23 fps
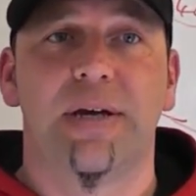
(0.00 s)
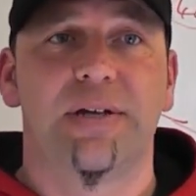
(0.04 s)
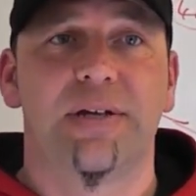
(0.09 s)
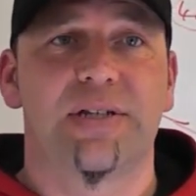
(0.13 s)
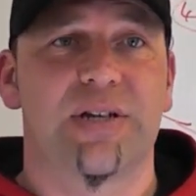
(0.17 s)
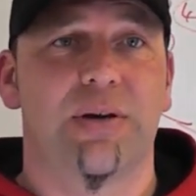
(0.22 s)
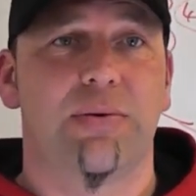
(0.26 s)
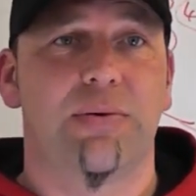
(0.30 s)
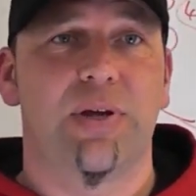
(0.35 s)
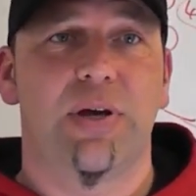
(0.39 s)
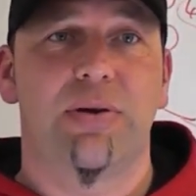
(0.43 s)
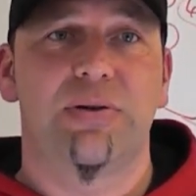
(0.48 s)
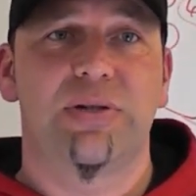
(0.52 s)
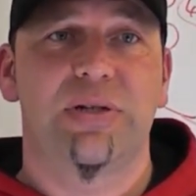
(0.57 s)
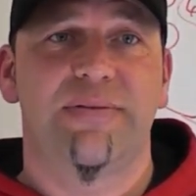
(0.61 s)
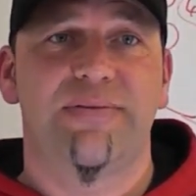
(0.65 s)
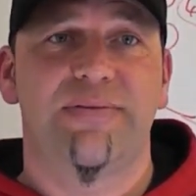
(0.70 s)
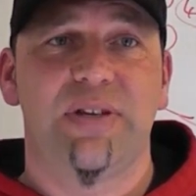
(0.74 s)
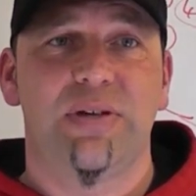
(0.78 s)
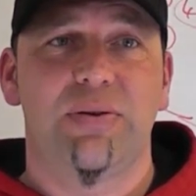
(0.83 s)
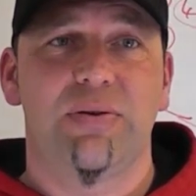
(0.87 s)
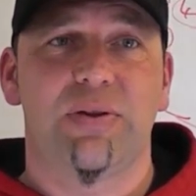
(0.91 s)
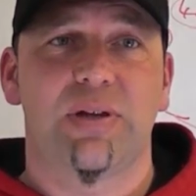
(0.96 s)
So those
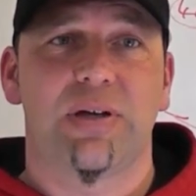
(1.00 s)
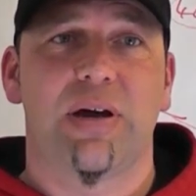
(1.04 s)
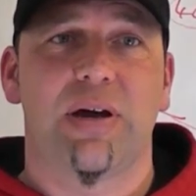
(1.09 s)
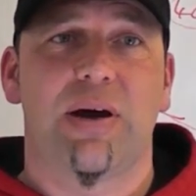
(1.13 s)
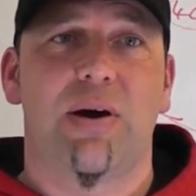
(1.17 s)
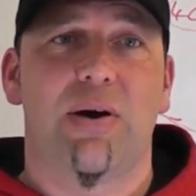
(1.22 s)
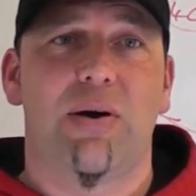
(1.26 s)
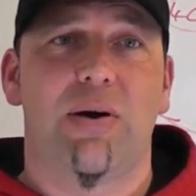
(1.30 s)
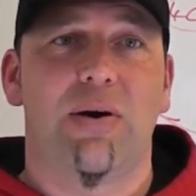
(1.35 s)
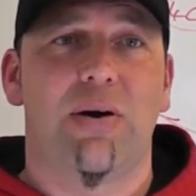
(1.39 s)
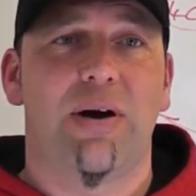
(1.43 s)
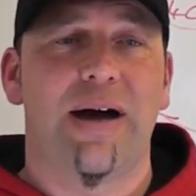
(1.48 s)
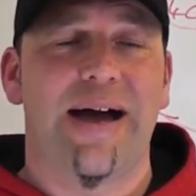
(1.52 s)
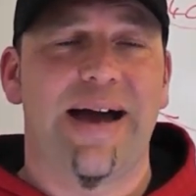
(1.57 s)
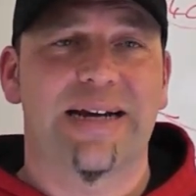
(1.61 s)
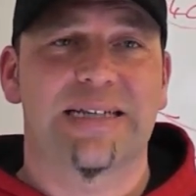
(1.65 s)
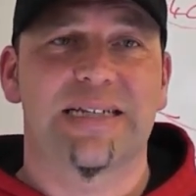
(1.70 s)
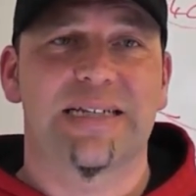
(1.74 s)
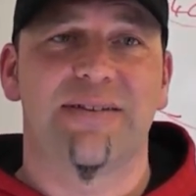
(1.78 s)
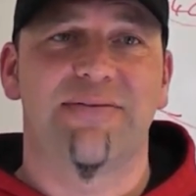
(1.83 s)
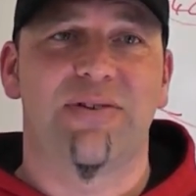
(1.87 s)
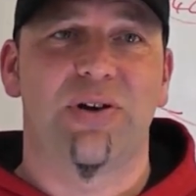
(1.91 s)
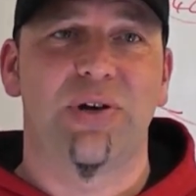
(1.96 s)
of you that are
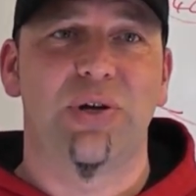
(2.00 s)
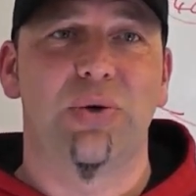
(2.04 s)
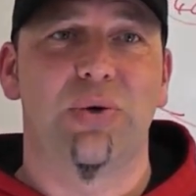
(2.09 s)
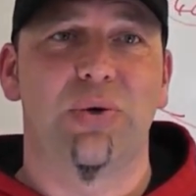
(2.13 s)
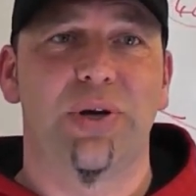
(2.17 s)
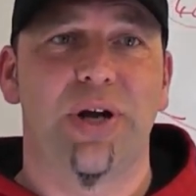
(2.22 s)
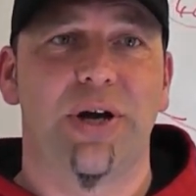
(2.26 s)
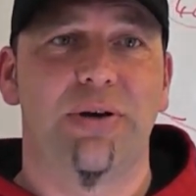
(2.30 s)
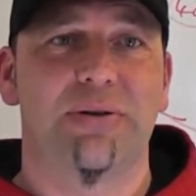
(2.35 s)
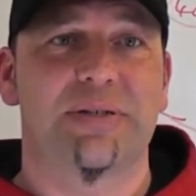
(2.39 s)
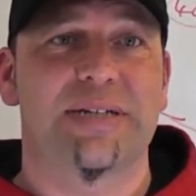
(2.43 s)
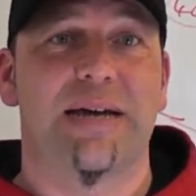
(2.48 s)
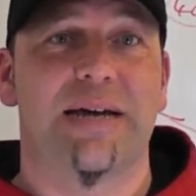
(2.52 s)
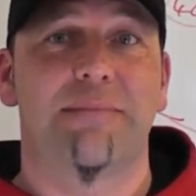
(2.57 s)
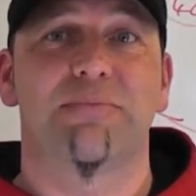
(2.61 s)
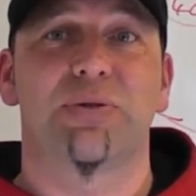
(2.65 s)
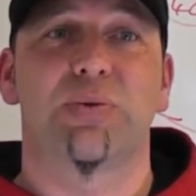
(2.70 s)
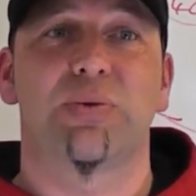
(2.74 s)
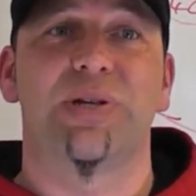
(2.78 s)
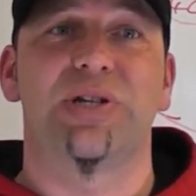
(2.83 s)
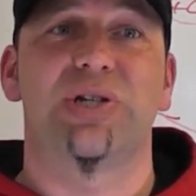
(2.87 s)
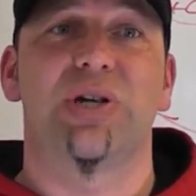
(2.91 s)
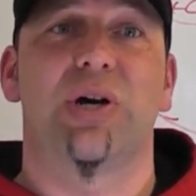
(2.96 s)
active on your
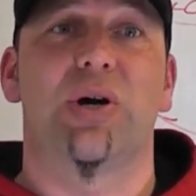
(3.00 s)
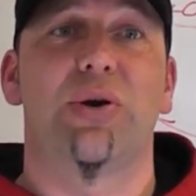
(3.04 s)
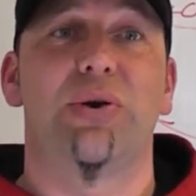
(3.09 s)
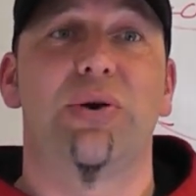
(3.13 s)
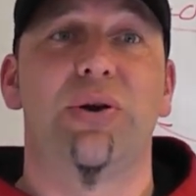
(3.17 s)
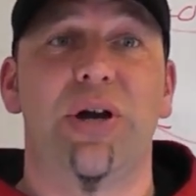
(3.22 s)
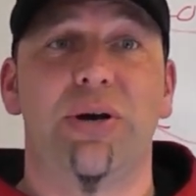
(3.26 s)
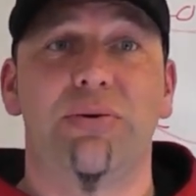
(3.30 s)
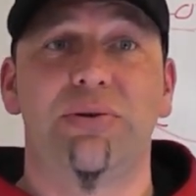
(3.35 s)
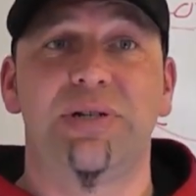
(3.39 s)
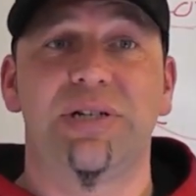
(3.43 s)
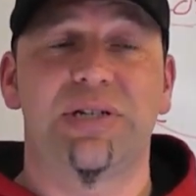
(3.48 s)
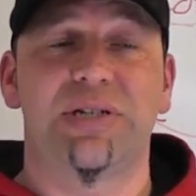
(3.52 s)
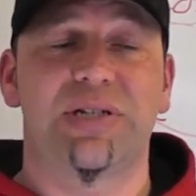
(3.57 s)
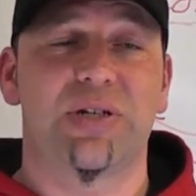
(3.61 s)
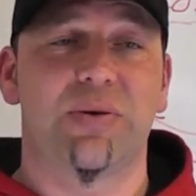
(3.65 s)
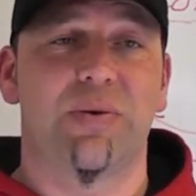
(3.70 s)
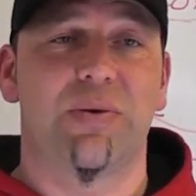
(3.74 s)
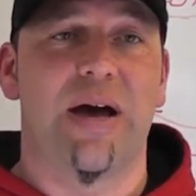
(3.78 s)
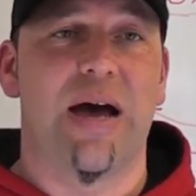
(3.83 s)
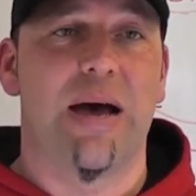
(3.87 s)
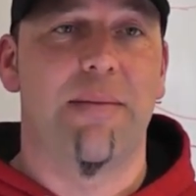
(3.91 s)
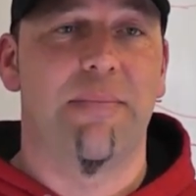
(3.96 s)
NOTAMs, which are Notice
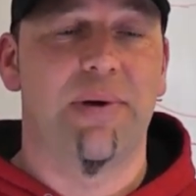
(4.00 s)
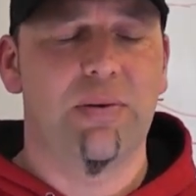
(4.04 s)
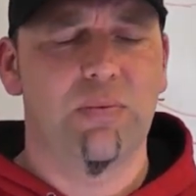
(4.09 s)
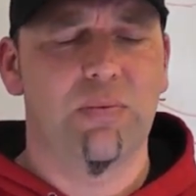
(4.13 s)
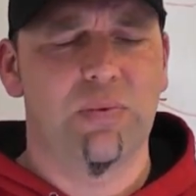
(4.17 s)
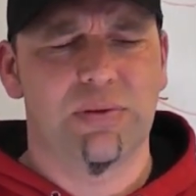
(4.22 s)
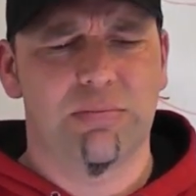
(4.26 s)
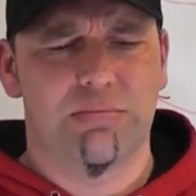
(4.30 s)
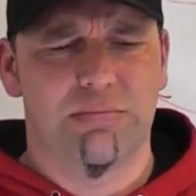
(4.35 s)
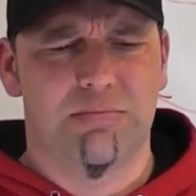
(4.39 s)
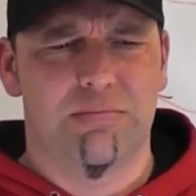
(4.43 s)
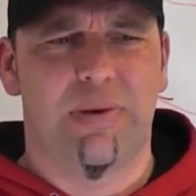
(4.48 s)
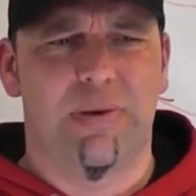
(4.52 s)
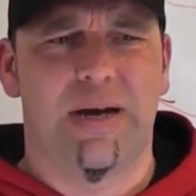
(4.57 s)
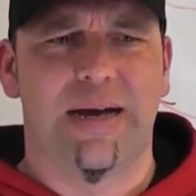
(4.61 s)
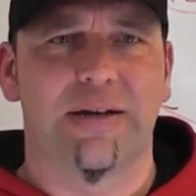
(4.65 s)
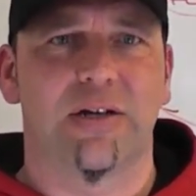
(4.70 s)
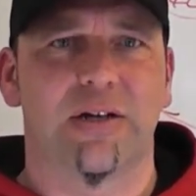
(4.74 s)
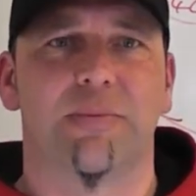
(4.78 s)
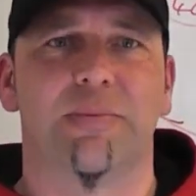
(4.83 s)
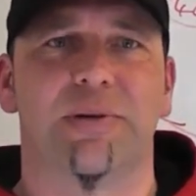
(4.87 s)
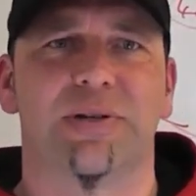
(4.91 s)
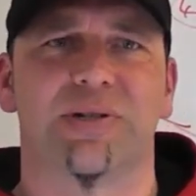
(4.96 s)
to Airmen,
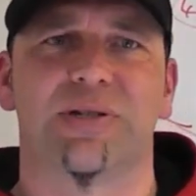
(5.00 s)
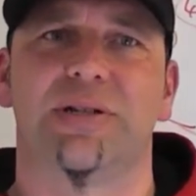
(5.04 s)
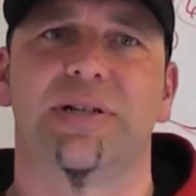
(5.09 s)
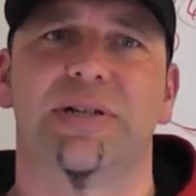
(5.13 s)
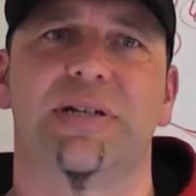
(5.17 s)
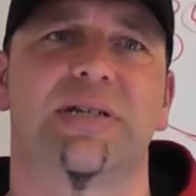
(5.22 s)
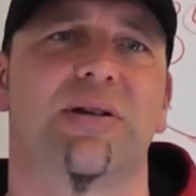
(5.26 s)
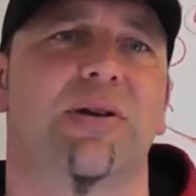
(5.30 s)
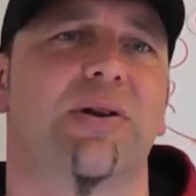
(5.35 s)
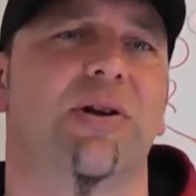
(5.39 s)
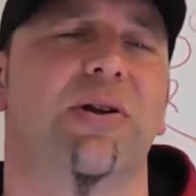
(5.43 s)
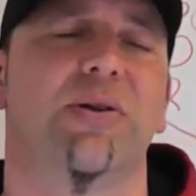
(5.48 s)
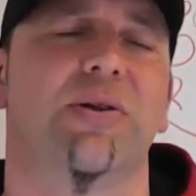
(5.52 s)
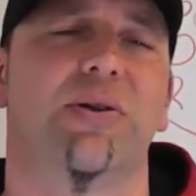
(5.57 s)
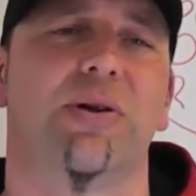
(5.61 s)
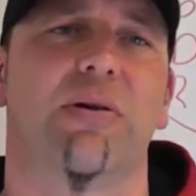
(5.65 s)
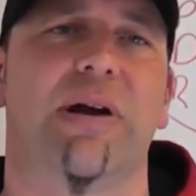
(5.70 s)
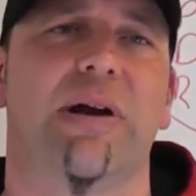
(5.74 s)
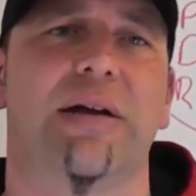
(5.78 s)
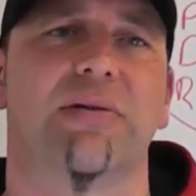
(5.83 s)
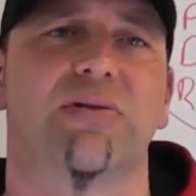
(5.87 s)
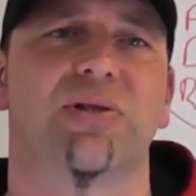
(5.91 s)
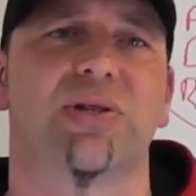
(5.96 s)
might come onto this on another
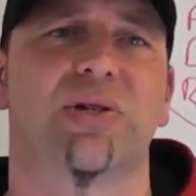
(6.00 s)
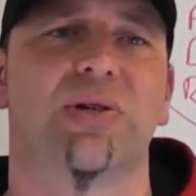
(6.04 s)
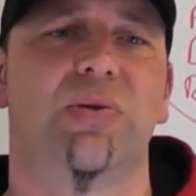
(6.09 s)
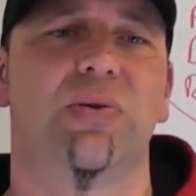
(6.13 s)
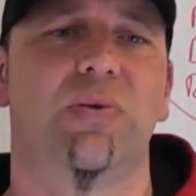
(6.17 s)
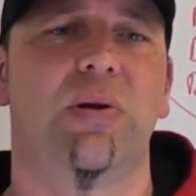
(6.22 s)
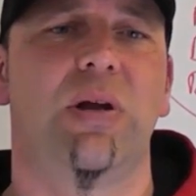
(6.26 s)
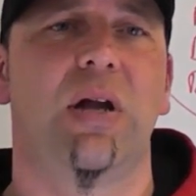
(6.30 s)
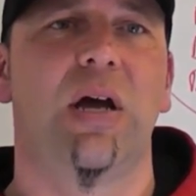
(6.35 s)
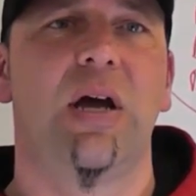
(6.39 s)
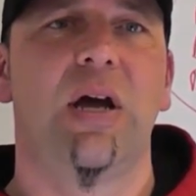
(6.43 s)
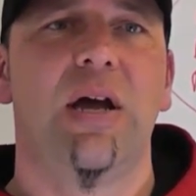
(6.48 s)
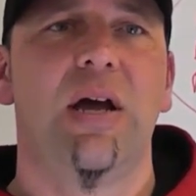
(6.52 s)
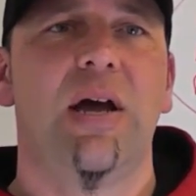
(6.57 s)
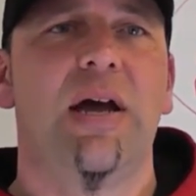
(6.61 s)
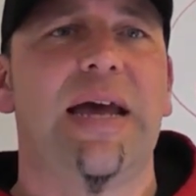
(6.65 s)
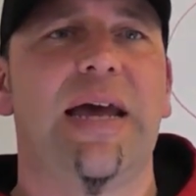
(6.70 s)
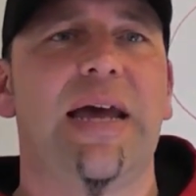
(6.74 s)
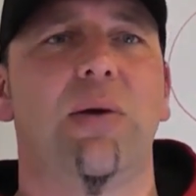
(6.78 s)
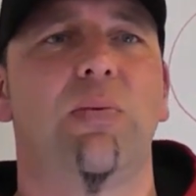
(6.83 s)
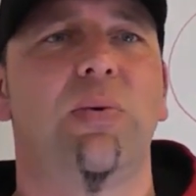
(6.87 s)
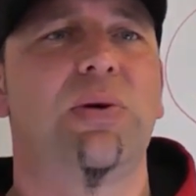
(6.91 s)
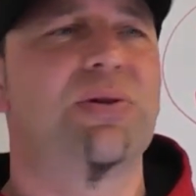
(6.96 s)
ground school,
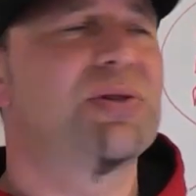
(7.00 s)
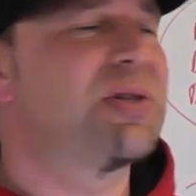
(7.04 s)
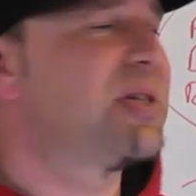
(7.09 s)
it will